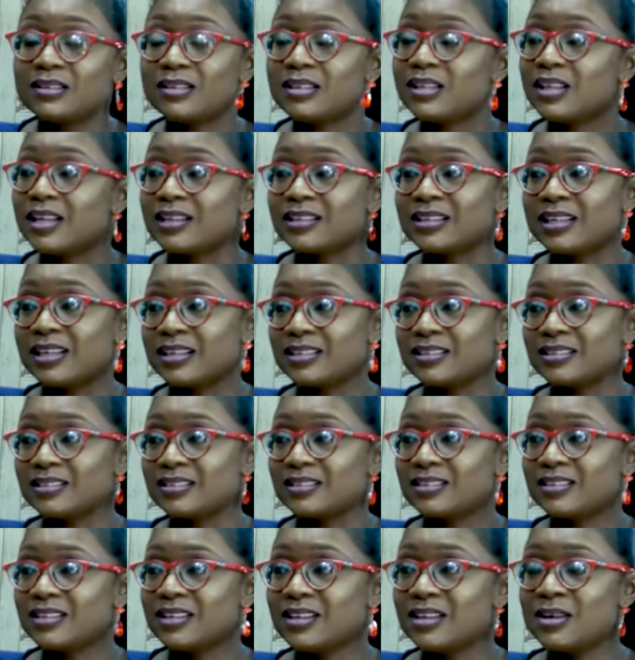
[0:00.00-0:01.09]
Nothing like that.
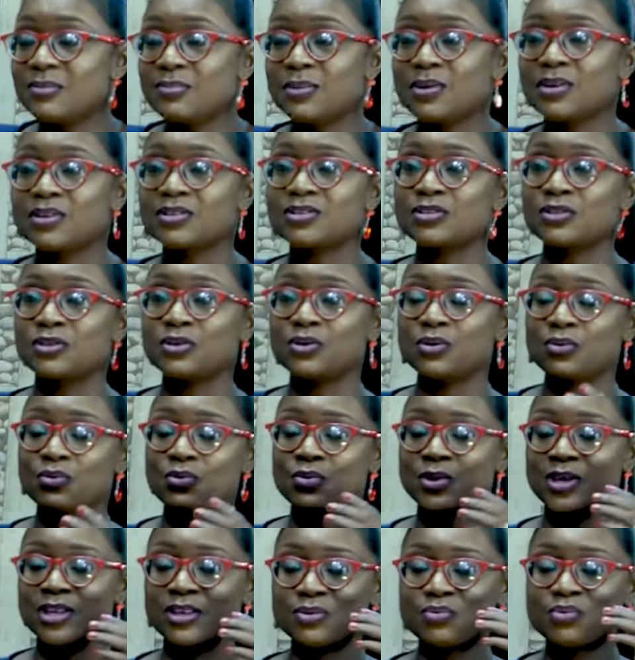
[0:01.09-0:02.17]
Because, you know,
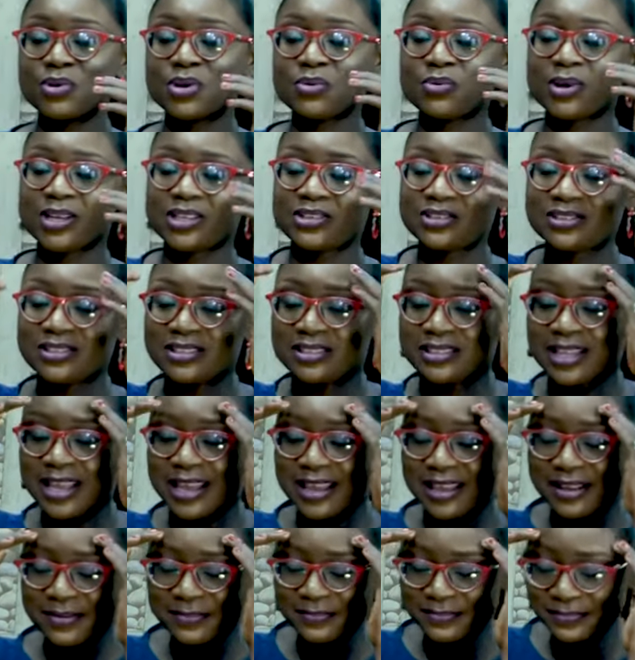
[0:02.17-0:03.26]
we were just
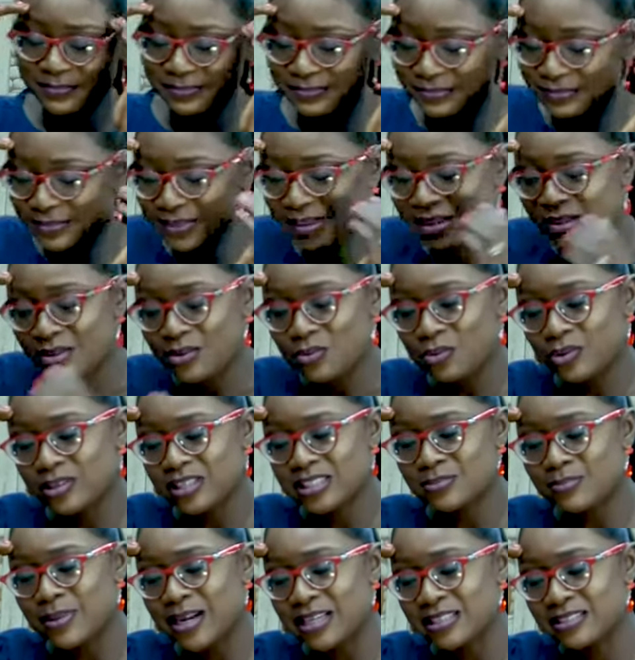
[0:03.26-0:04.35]
there with
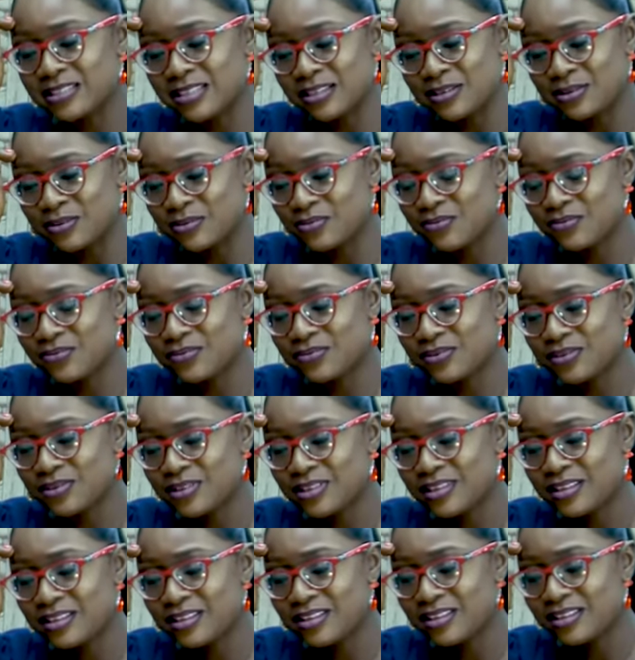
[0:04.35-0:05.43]
this mindset of,
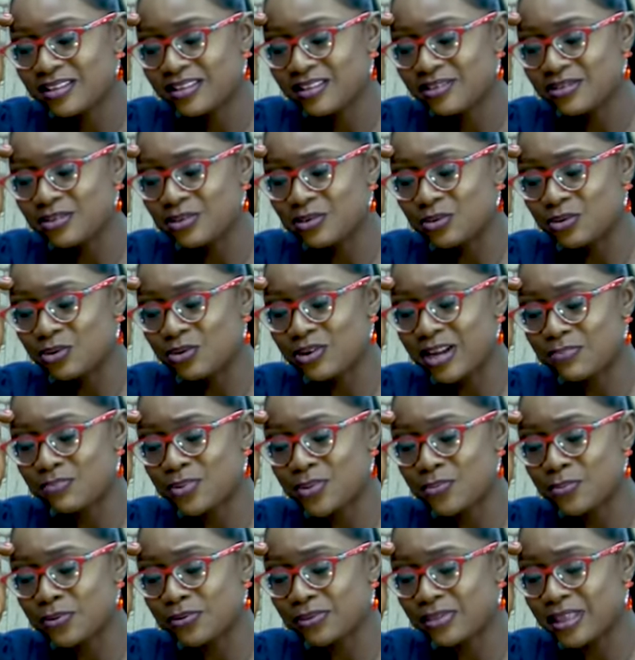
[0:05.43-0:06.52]
you know, you got
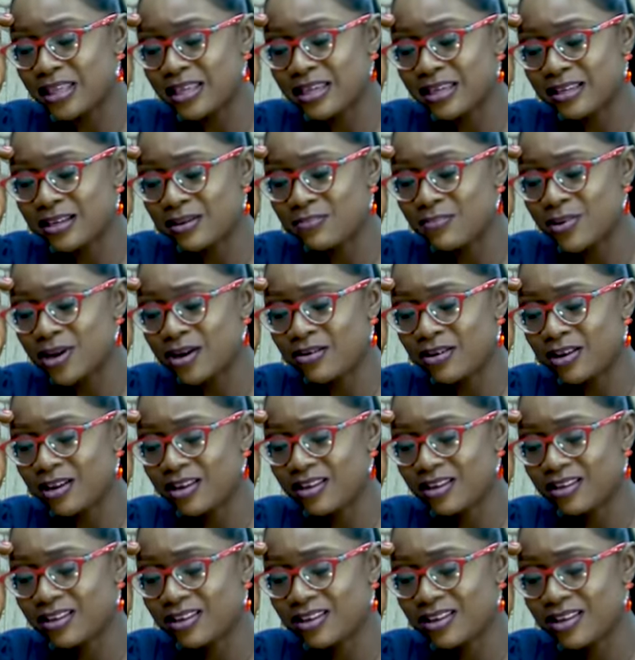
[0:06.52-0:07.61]
people thinking about
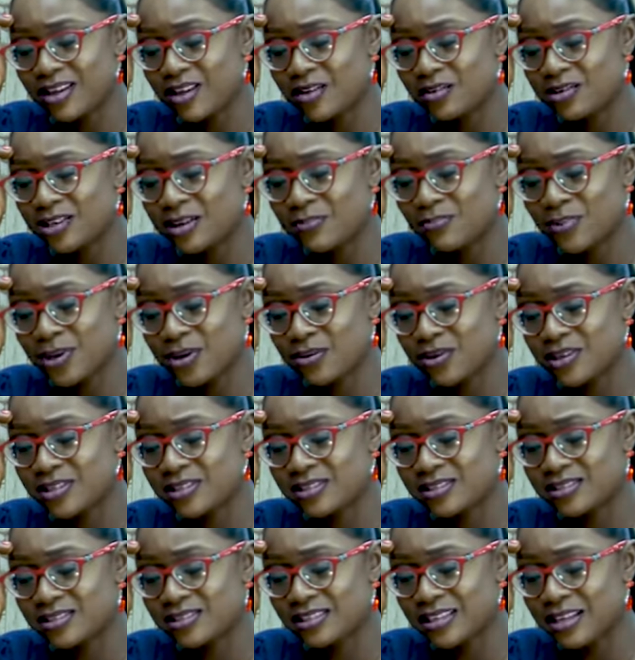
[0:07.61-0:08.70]
how their
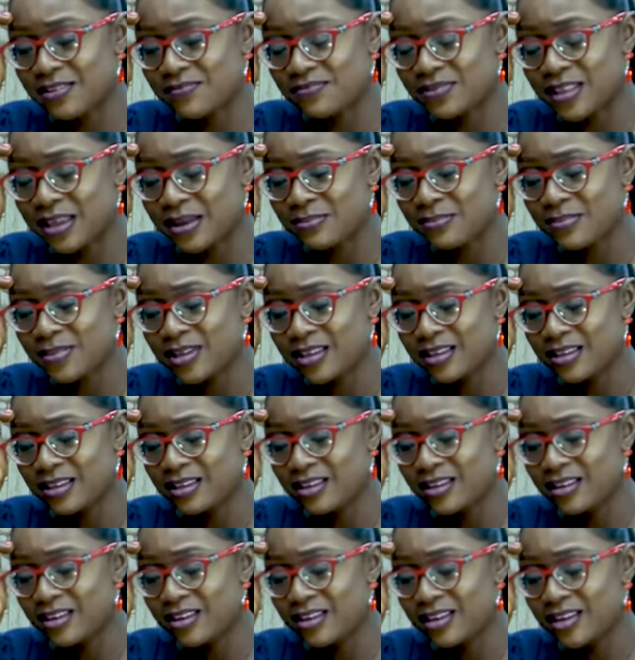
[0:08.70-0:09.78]
parents left them,
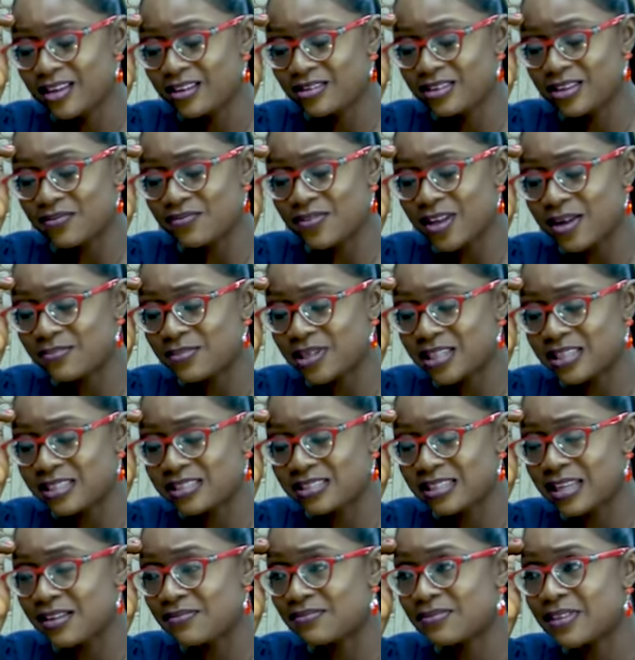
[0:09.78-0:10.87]
how their
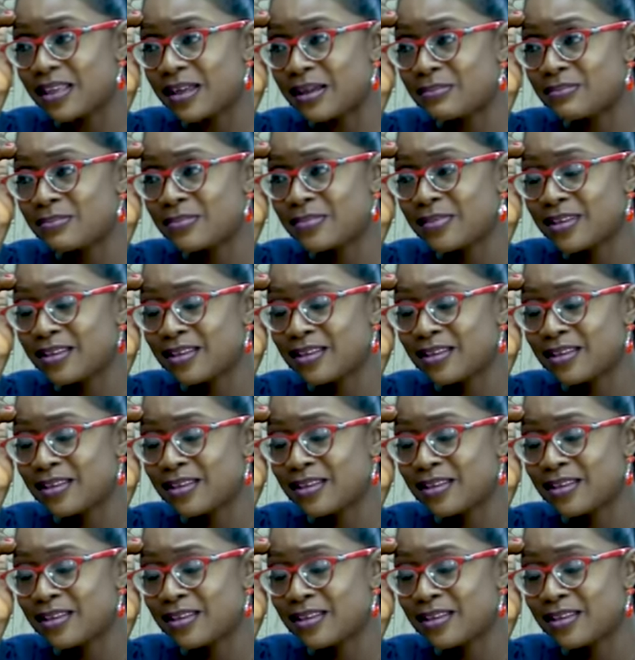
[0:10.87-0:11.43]
families left them,